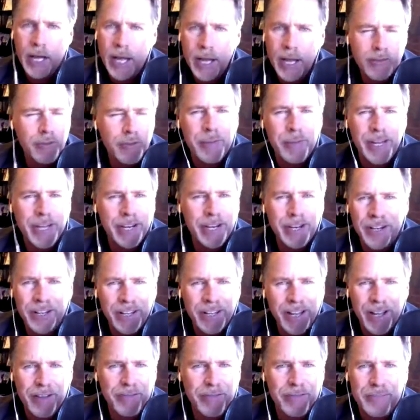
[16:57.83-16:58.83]
But I
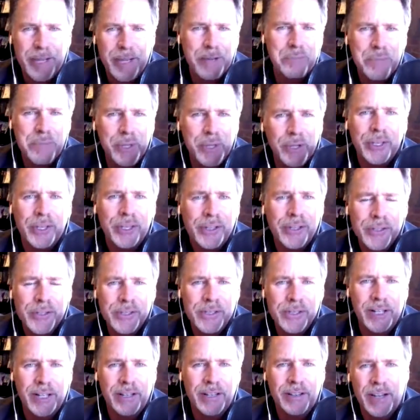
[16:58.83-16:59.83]
haven't made
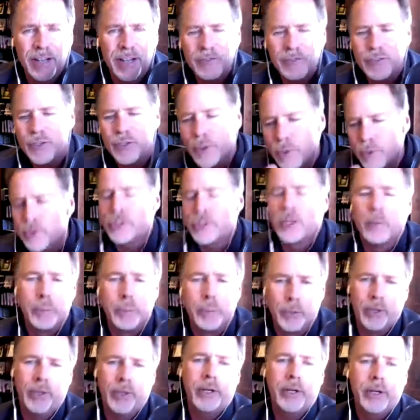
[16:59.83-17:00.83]
millions. I've used the
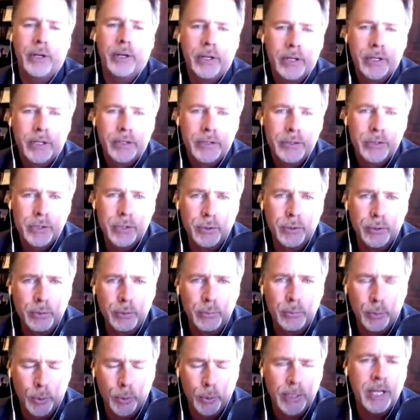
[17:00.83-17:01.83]
book
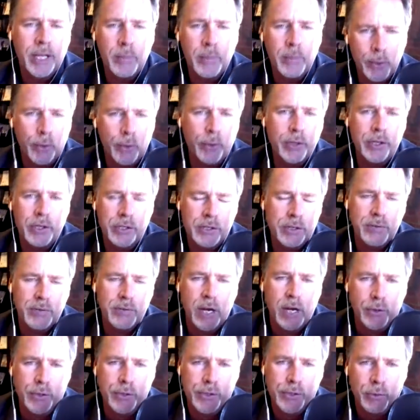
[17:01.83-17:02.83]
to bring in millions of
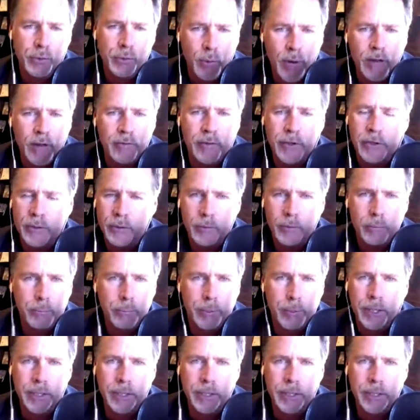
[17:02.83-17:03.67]
dollars in revenue,